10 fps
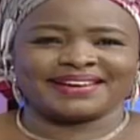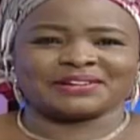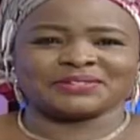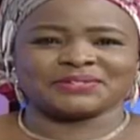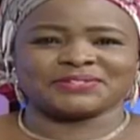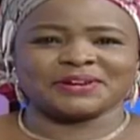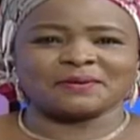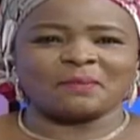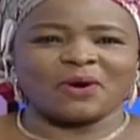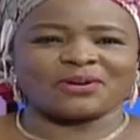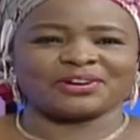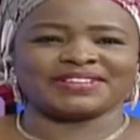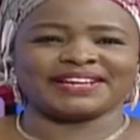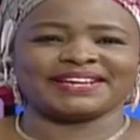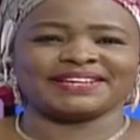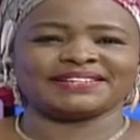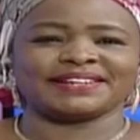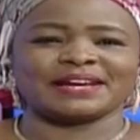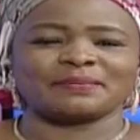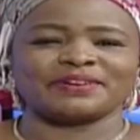And now to talk more on the Eid
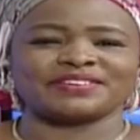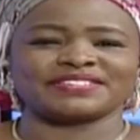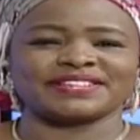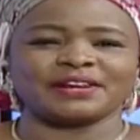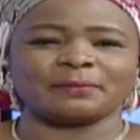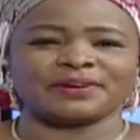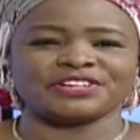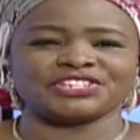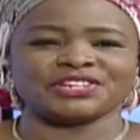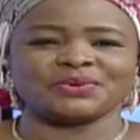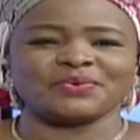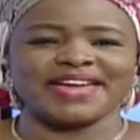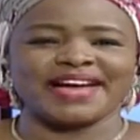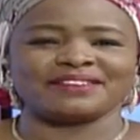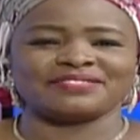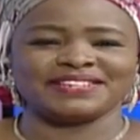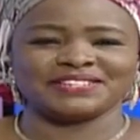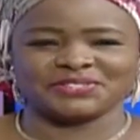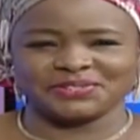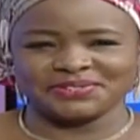al-Kabir celebration, we have in the
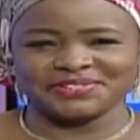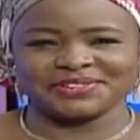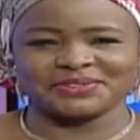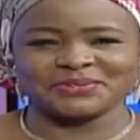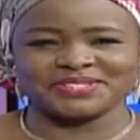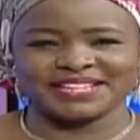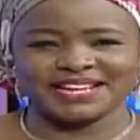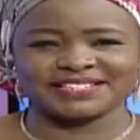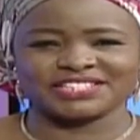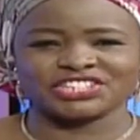studio Ustaz